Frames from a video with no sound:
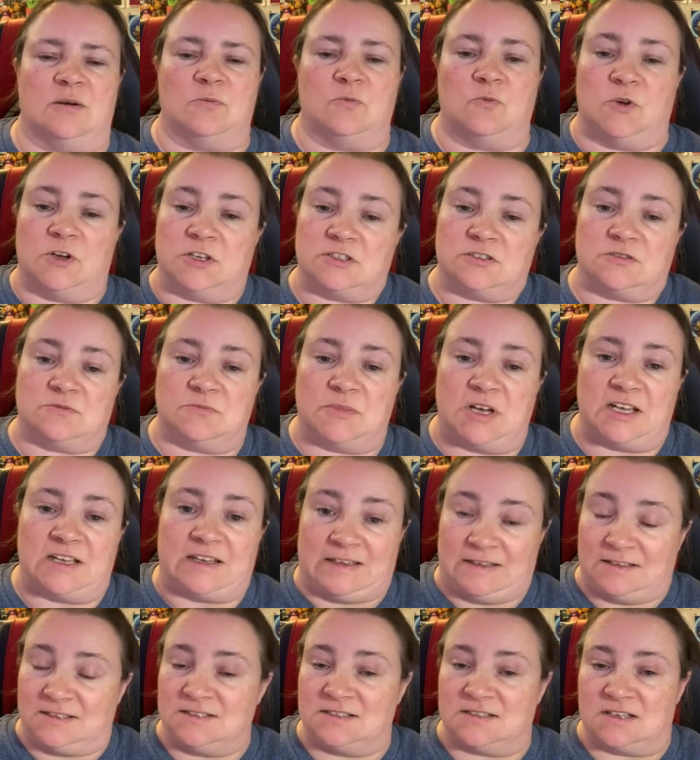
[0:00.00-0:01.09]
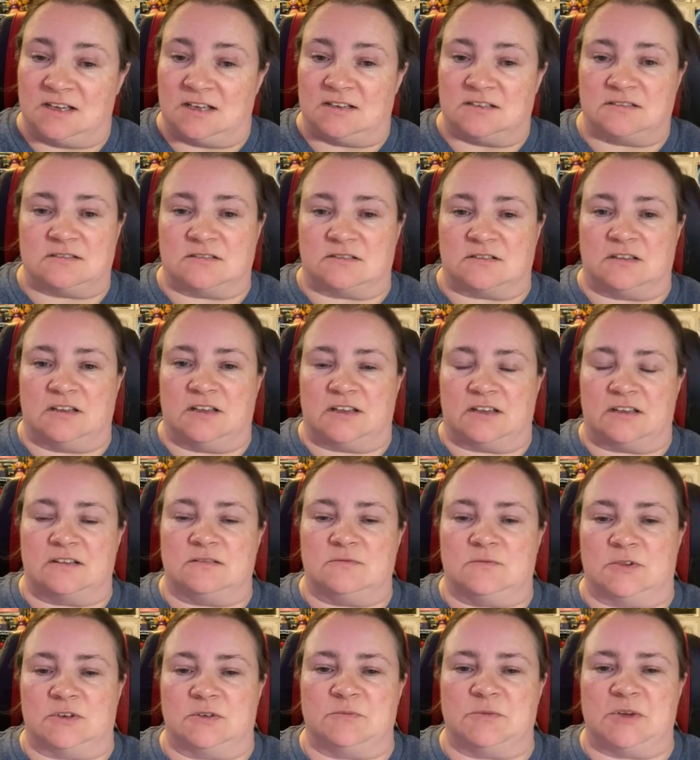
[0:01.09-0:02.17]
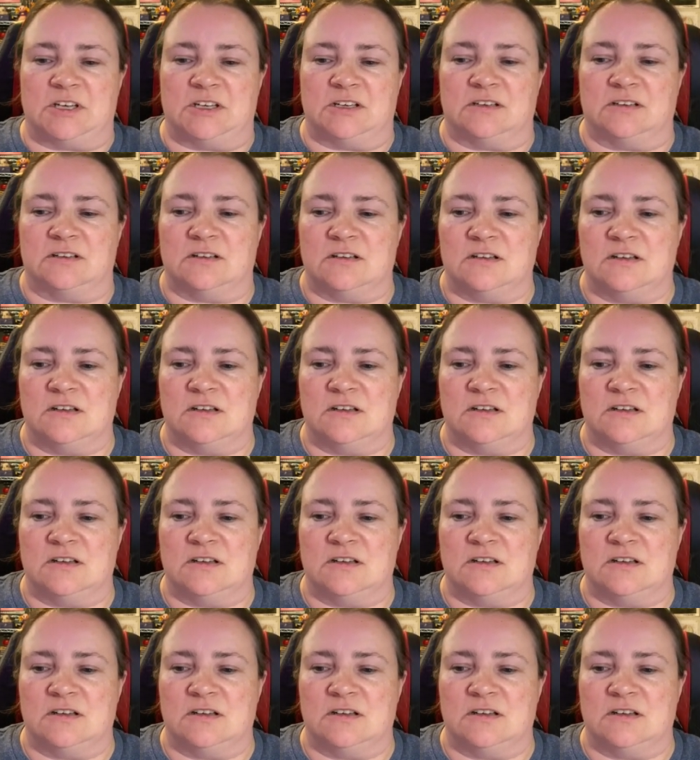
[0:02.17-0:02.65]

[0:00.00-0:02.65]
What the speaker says: What do my insides look like? What am I,